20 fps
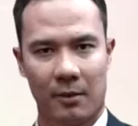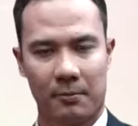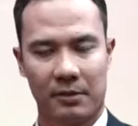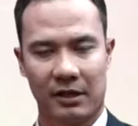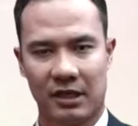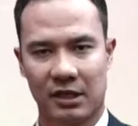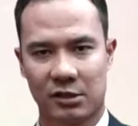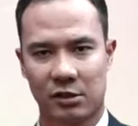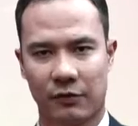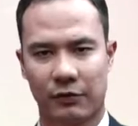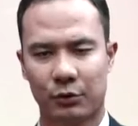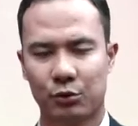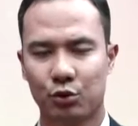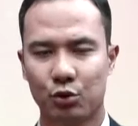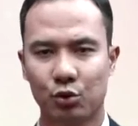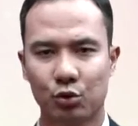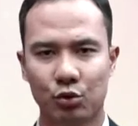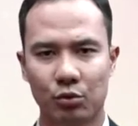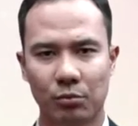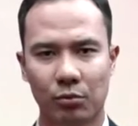because of a
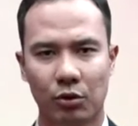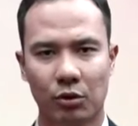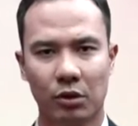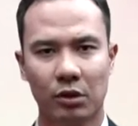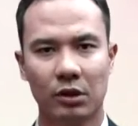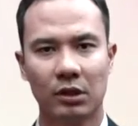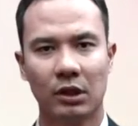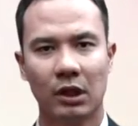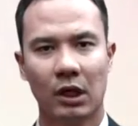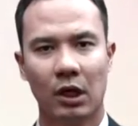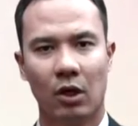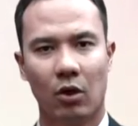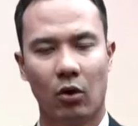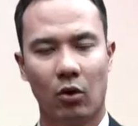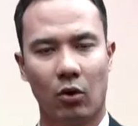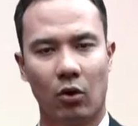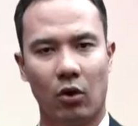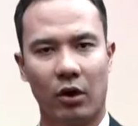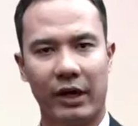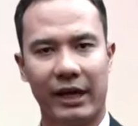tumor
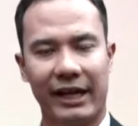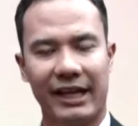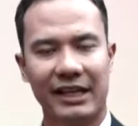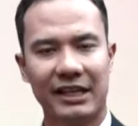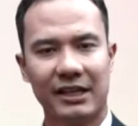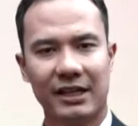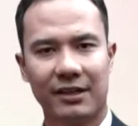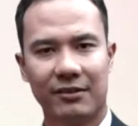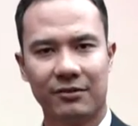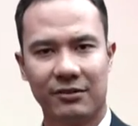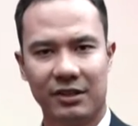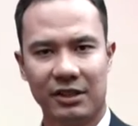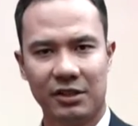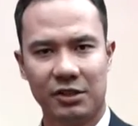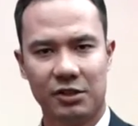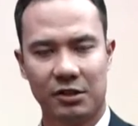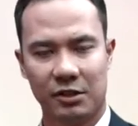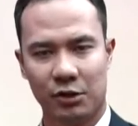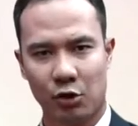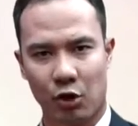or any
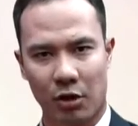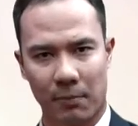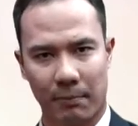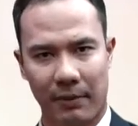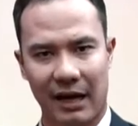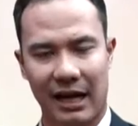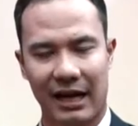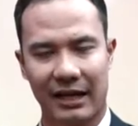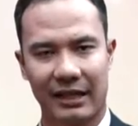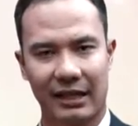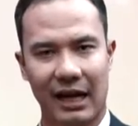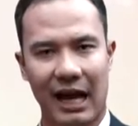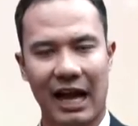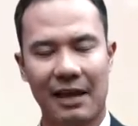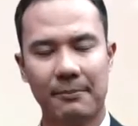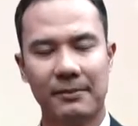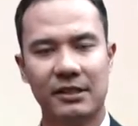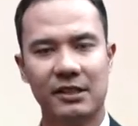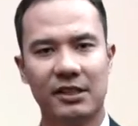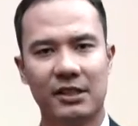condition in your body.
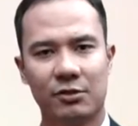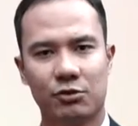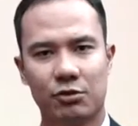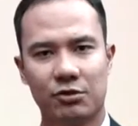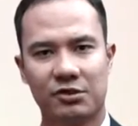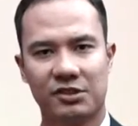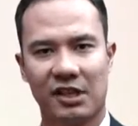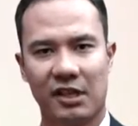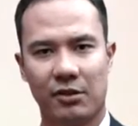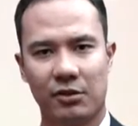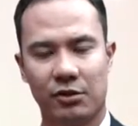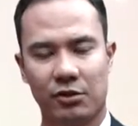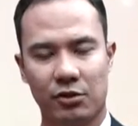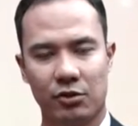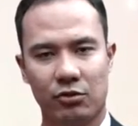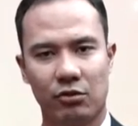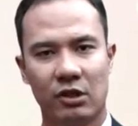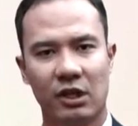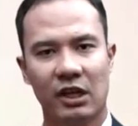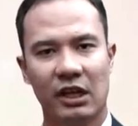I'm here to say to
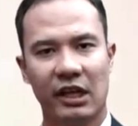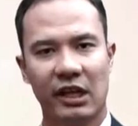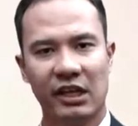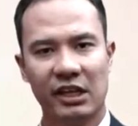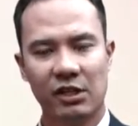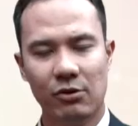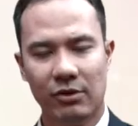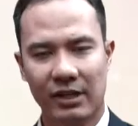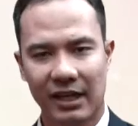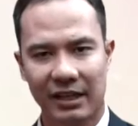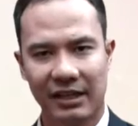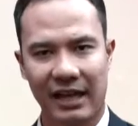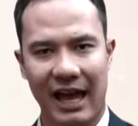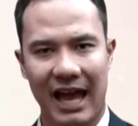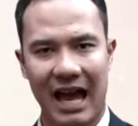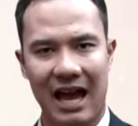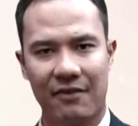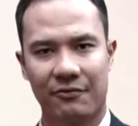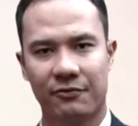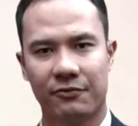you, you can
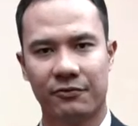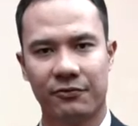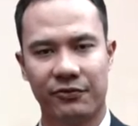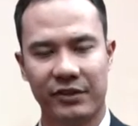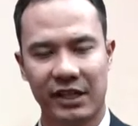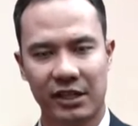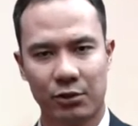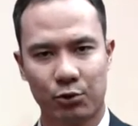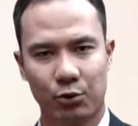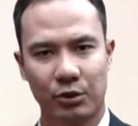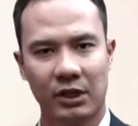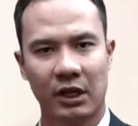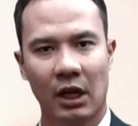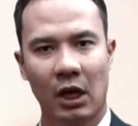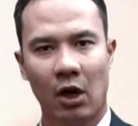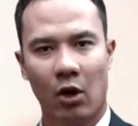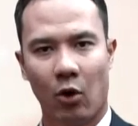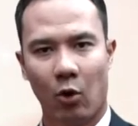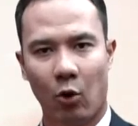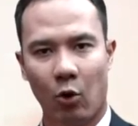have victory
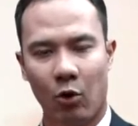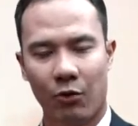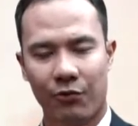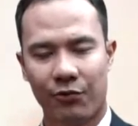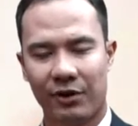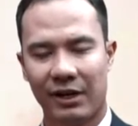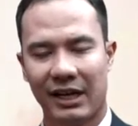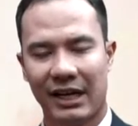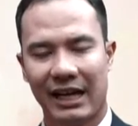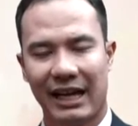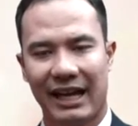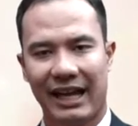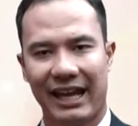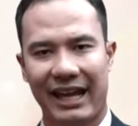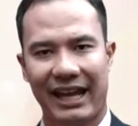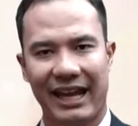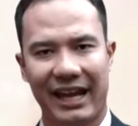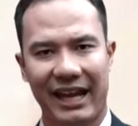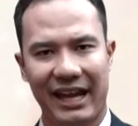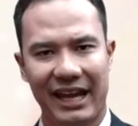over
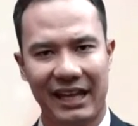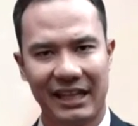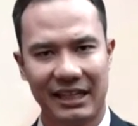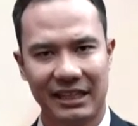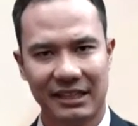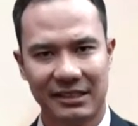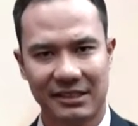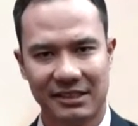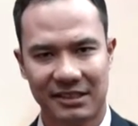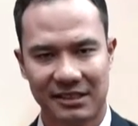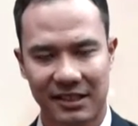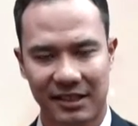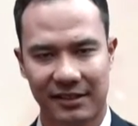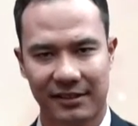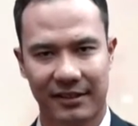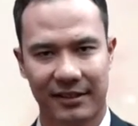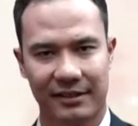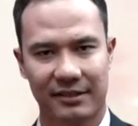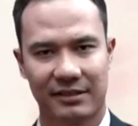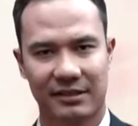any
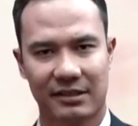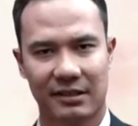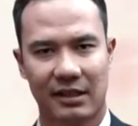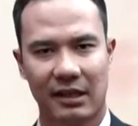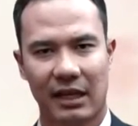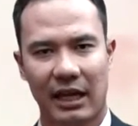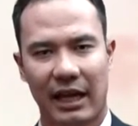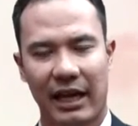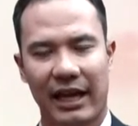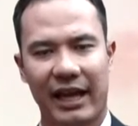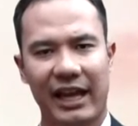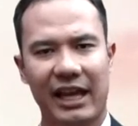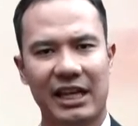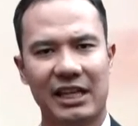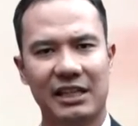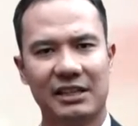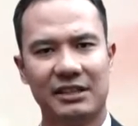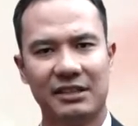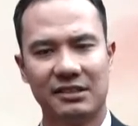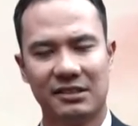sickness,
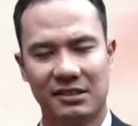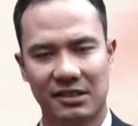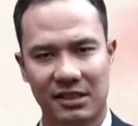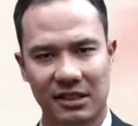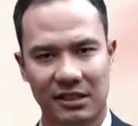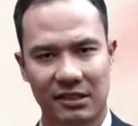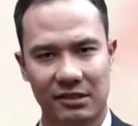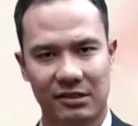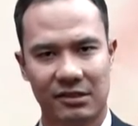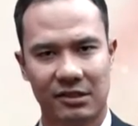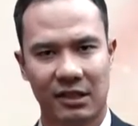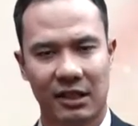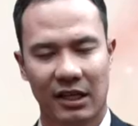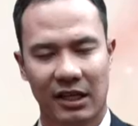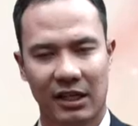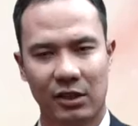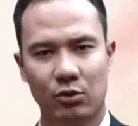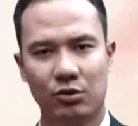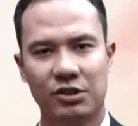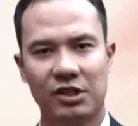any disease.
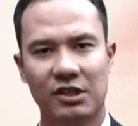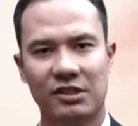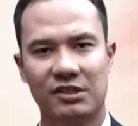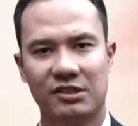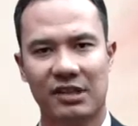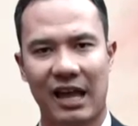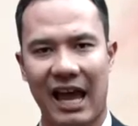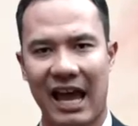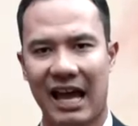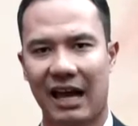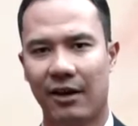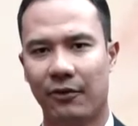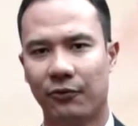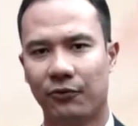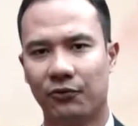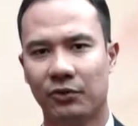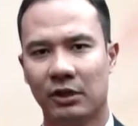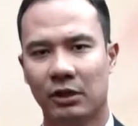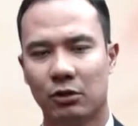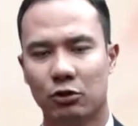You just
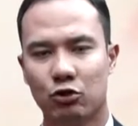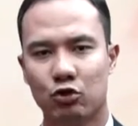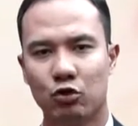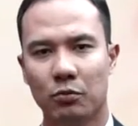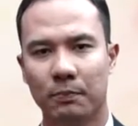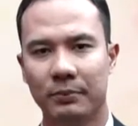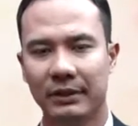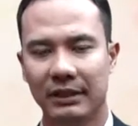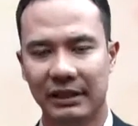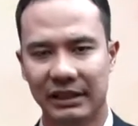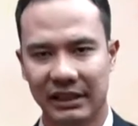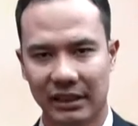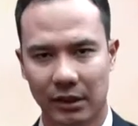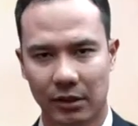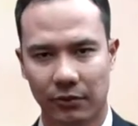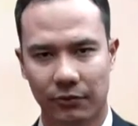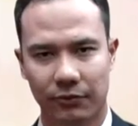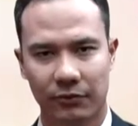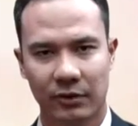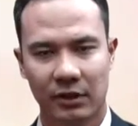have to
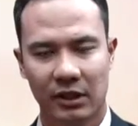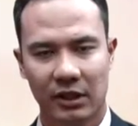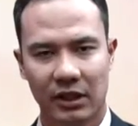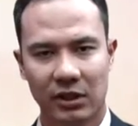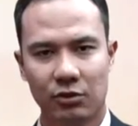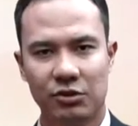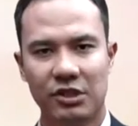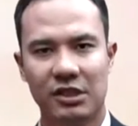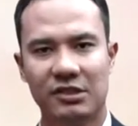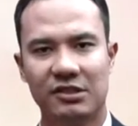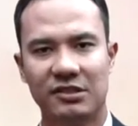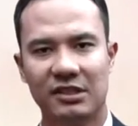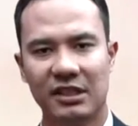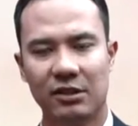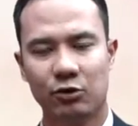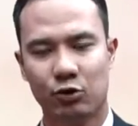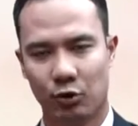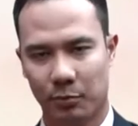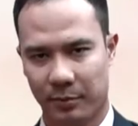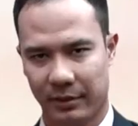believe. You just
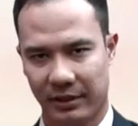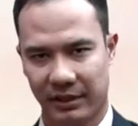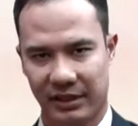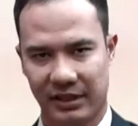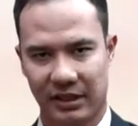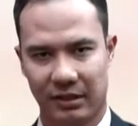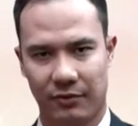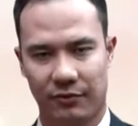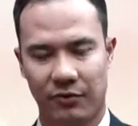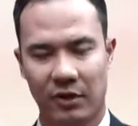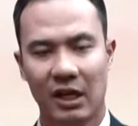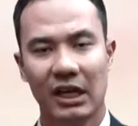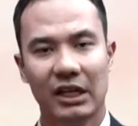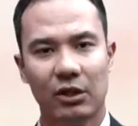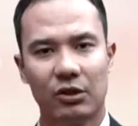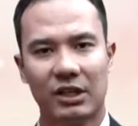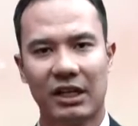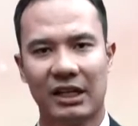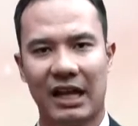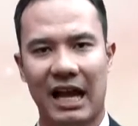need to believe.
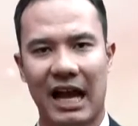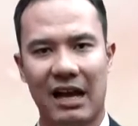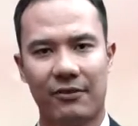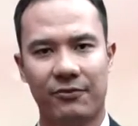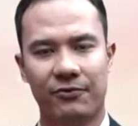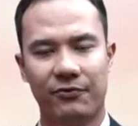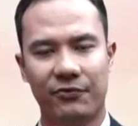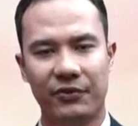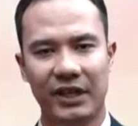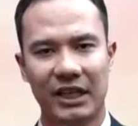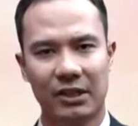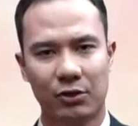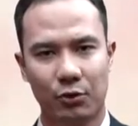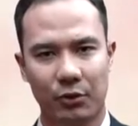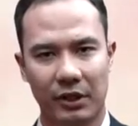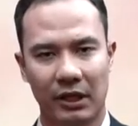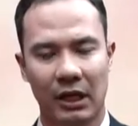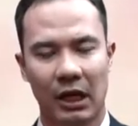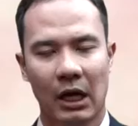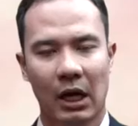You can have
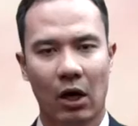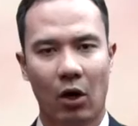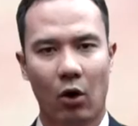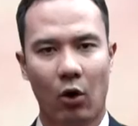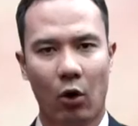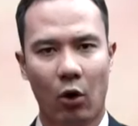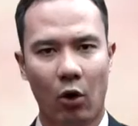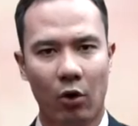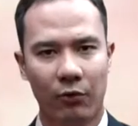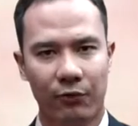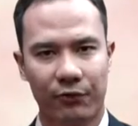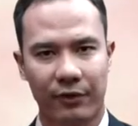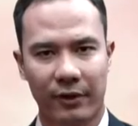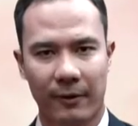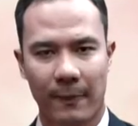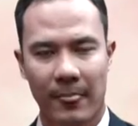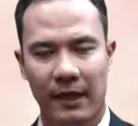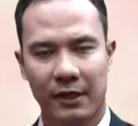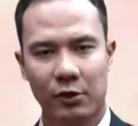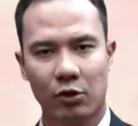victory
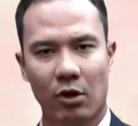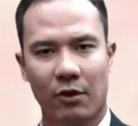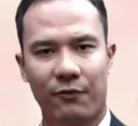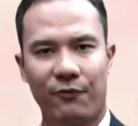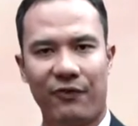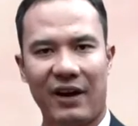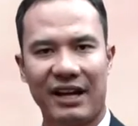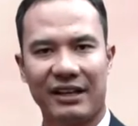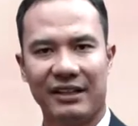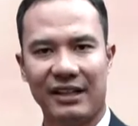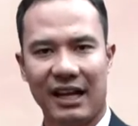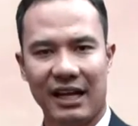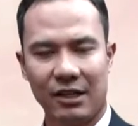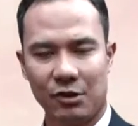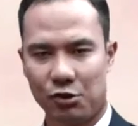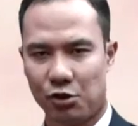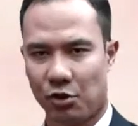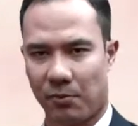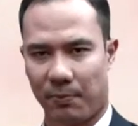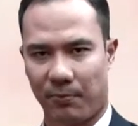over your
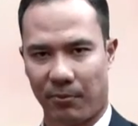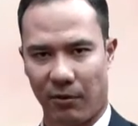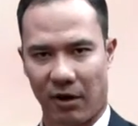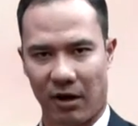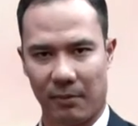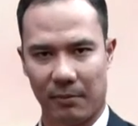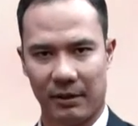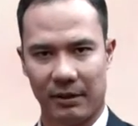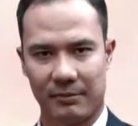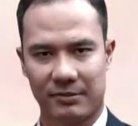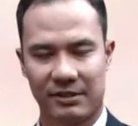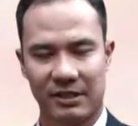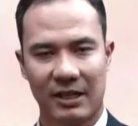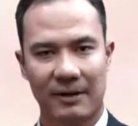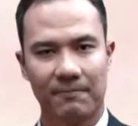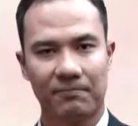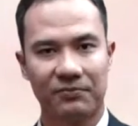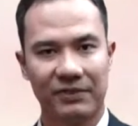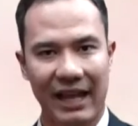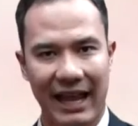financial problems,
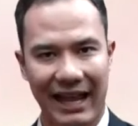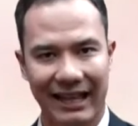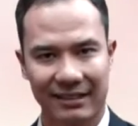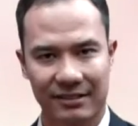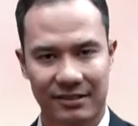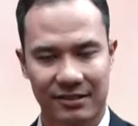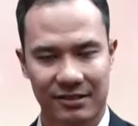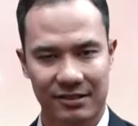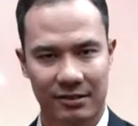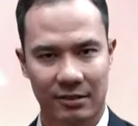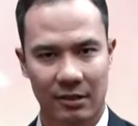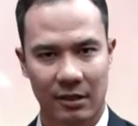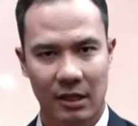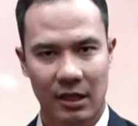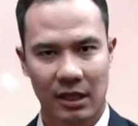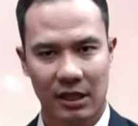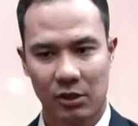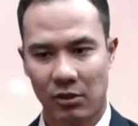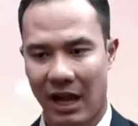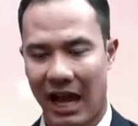debts.
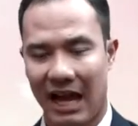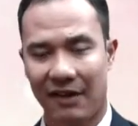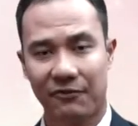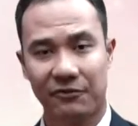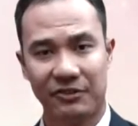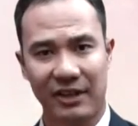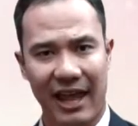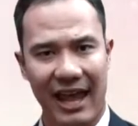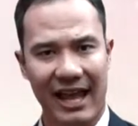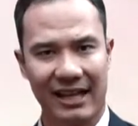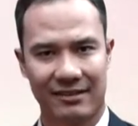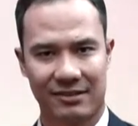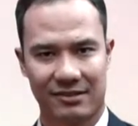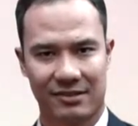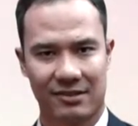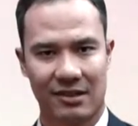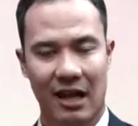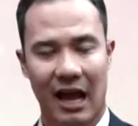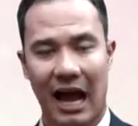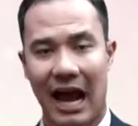You have
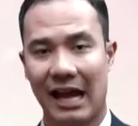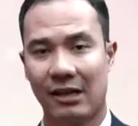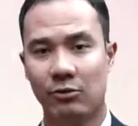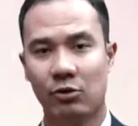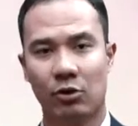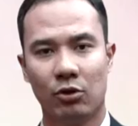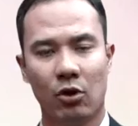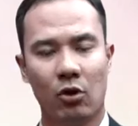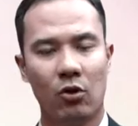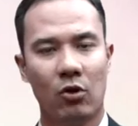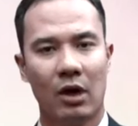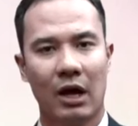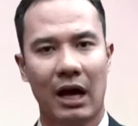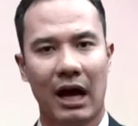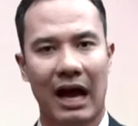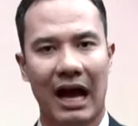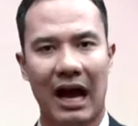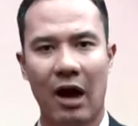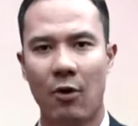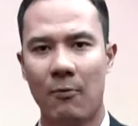debts. I don't know
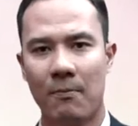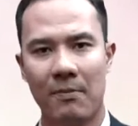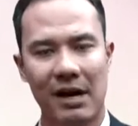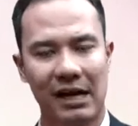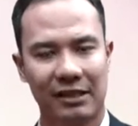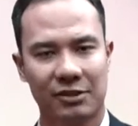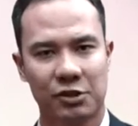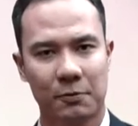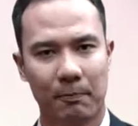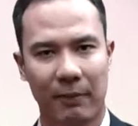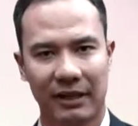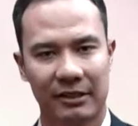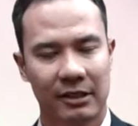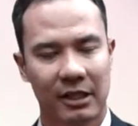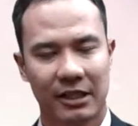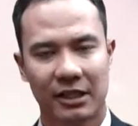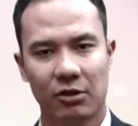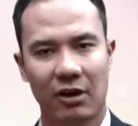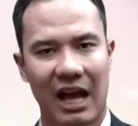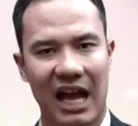how much, but
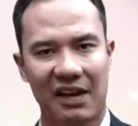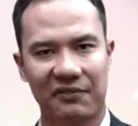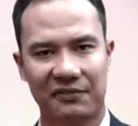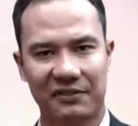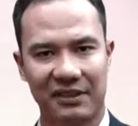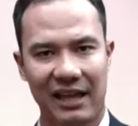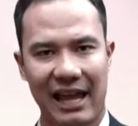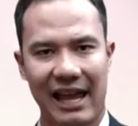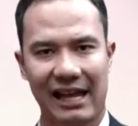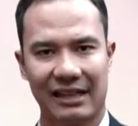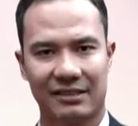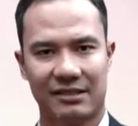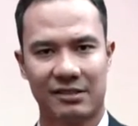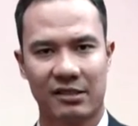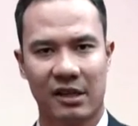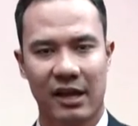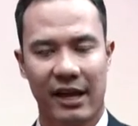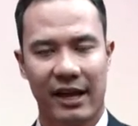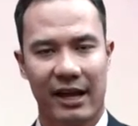you have debts.